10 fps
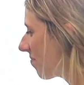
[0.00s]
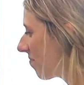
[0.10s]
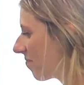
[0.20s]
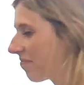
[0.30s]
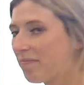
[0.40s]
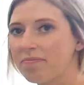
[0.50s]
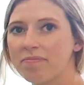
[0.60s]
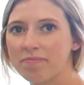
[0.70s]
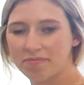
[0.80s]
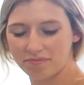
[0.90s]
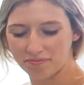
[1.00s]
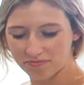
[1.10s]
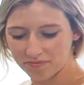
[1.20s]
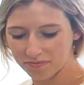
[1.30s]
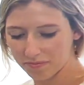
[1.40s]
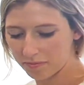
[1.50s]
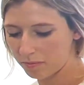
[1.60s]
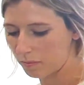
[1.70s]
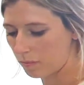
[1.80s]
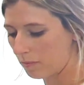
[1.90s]

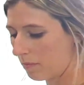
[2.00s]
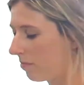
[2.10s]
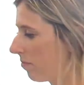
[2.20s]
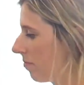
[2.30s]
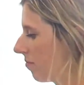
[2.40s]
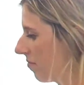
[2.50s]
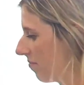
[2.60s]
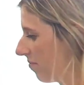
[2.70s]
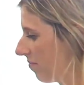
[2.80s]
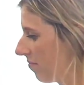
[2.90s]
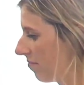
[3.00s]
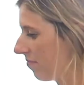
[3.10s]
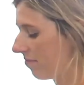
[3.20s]
No words are spoken by the person on screen.